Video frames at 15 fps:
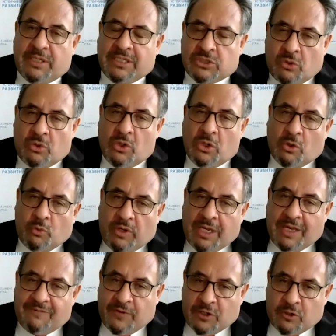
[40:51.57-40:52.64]
So we
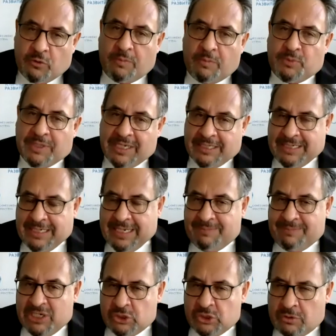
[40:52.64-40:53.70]
have a group that I
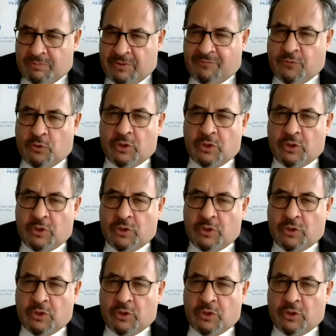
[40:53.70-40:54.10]
mentioned before,